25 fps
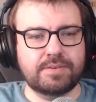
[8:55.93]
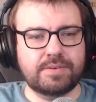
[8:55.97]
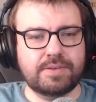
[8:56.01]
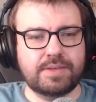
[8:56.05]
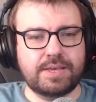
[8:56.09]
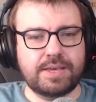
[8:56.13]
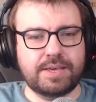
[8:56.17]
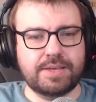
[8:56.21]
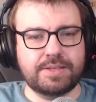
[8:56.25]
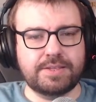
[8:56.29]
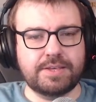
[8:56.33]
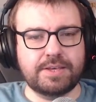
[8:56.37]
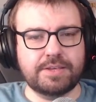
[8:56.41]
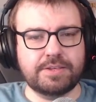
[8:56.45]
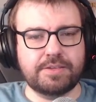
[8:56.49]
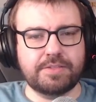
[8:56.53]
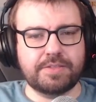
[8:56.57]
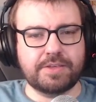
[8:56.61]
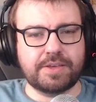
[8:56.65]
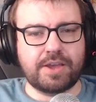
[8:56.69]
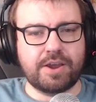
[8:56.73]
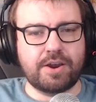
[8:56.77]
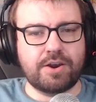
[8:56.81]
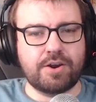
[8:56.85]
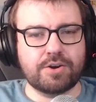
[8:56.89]
He says that the
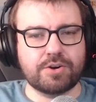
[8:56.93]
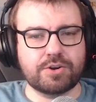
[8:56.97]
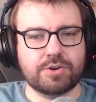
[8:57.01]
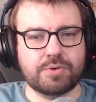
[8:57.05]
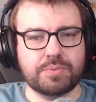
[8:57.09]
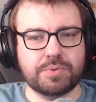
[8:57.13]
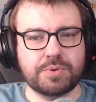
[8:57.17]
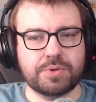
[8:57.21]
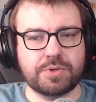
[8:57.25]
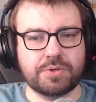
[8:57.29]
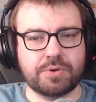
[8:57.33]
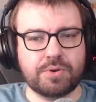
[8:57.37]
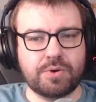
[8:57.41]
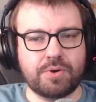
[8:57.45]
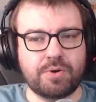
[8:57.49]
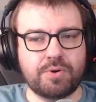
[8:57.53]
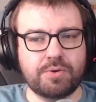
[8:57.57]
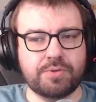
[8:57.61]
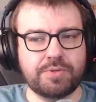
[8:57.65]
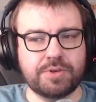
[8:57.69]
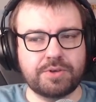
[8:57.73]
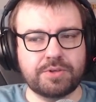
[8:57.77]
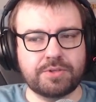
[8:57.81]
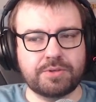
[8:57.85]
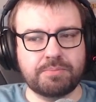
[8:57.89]
cargo is all
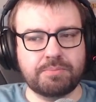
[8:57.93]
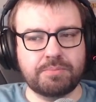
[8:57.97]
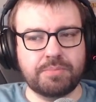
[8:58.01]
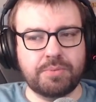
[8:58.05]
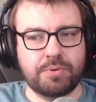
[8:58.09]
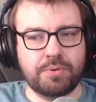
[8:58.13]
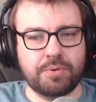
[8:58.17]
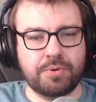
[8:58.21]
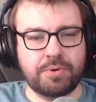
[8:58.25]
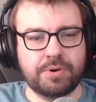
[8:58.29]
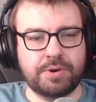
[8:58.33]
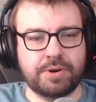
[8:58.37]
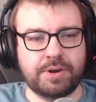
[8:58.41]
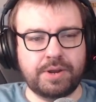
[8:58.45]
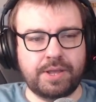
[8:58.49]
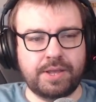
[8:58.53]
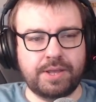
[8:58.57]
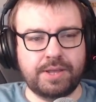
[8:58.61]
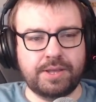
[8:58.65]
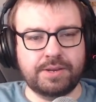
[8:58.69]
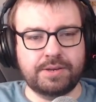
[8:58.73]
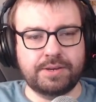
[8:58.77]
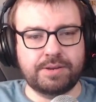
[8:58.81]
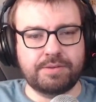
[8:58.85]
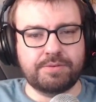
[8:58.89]
that is important,
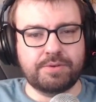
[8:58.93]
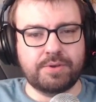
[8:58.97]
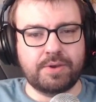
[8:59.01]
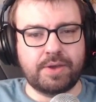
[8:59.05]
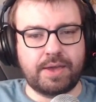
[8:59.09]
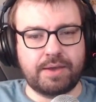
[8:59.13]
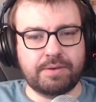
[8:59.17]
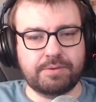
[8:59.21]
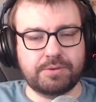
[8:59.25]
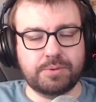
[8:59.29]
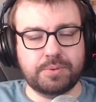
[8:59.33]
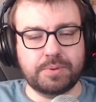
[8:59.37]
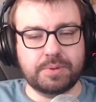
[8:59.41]
and if you have to